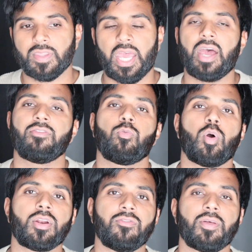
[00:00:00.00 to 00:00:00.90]
have
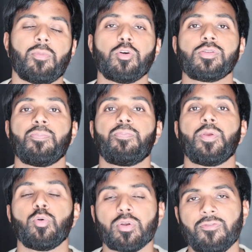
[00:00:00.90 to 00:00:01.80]
one of the most
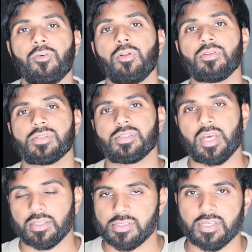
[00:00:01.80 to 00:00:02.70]
beautiful
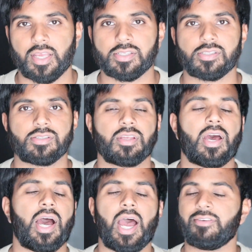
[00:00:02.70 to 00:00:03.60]
sunsets
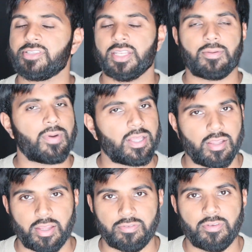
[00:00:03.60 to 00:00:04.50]
I've seen in my
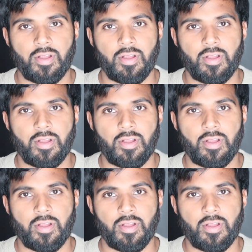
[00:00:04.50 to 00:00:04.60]
life.